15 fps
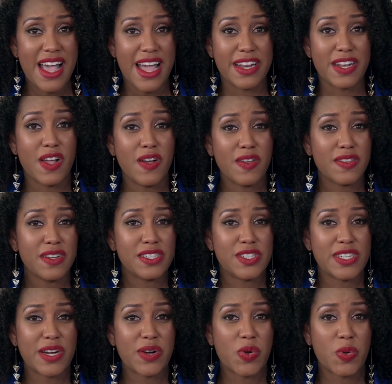and now their
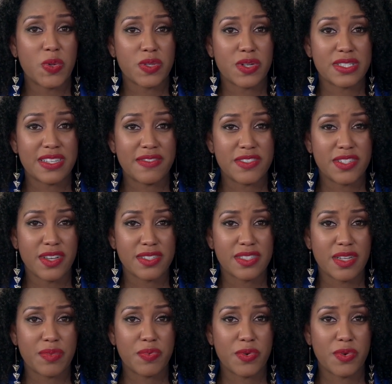shareholders have just
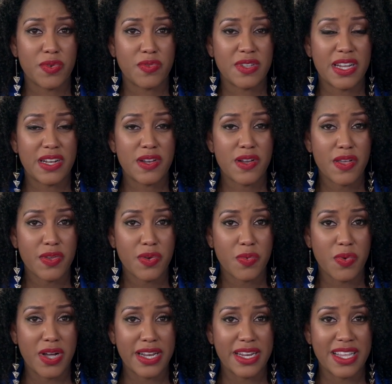approved another
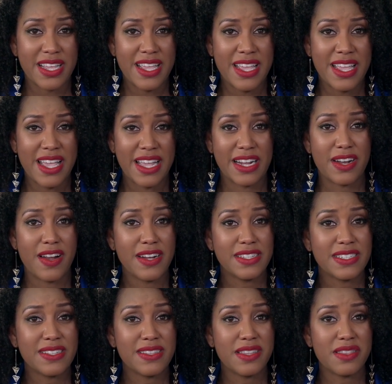one. In an
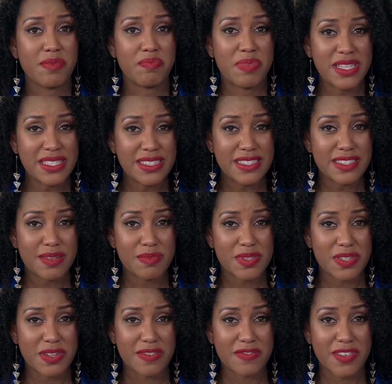article in the Business
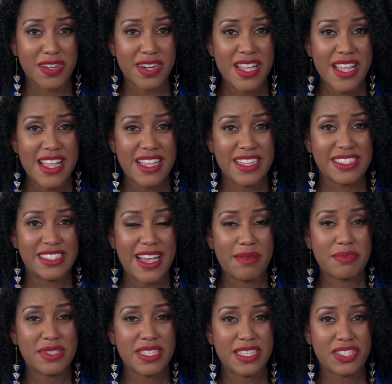Observer,
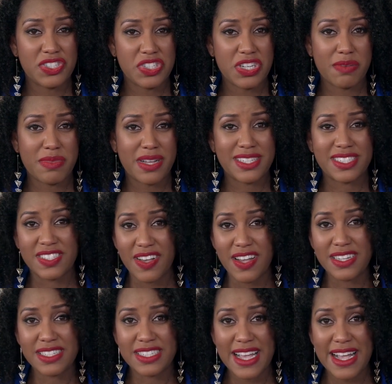Jam Teas chairman
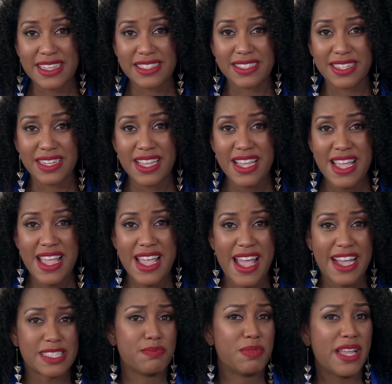John Jackson
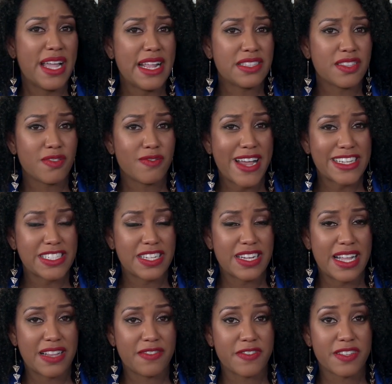explains the
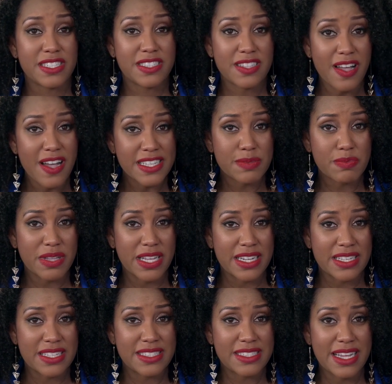rationale for the stock split.
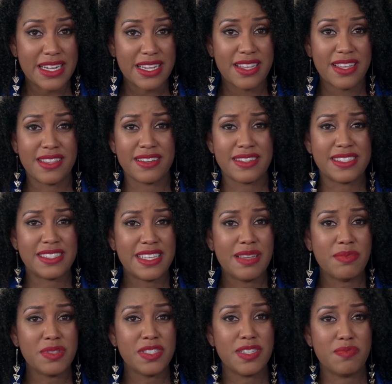He said, there
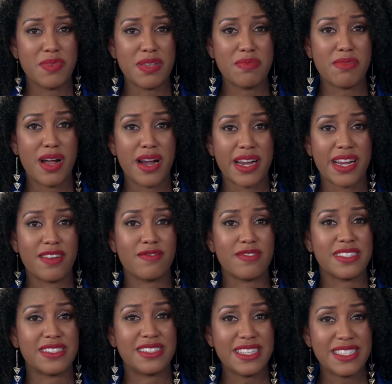seems to be market
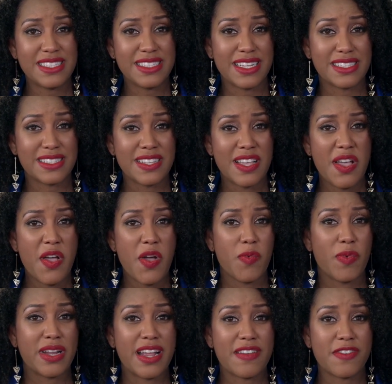resistance
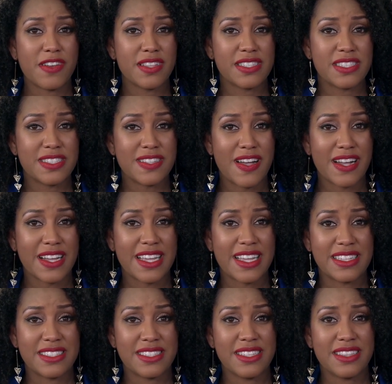whenever the stock
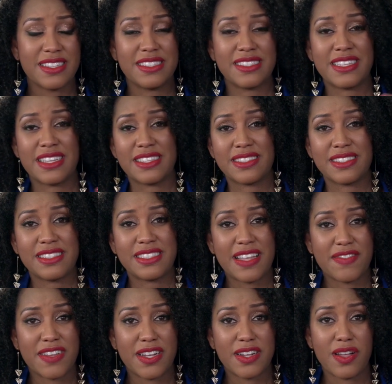hits the six to
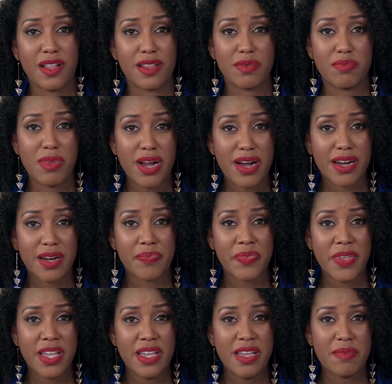seven dollar mark.
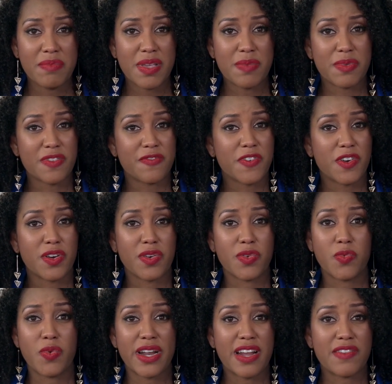people, for
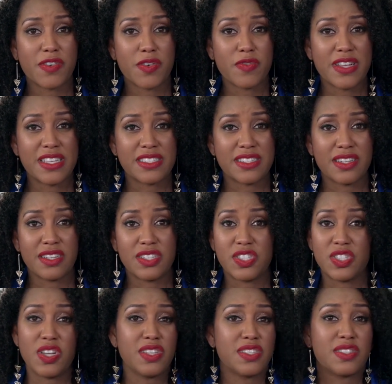whatever reason,
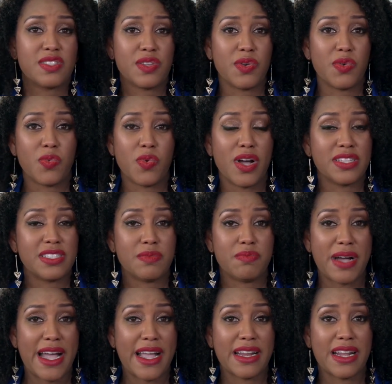just don't want to
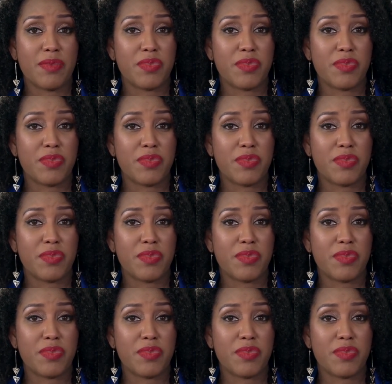buy it